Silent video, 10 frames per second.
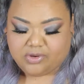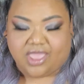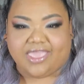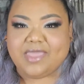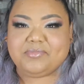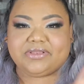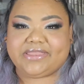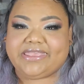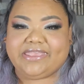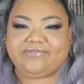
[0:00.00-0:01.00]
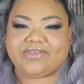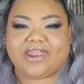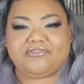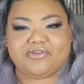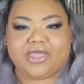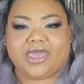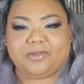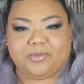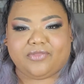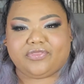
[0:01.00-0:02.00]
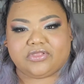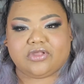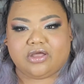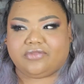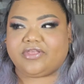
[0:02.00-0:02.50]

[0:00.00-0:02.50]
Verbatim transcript: I can't believe that I forgot about this haul.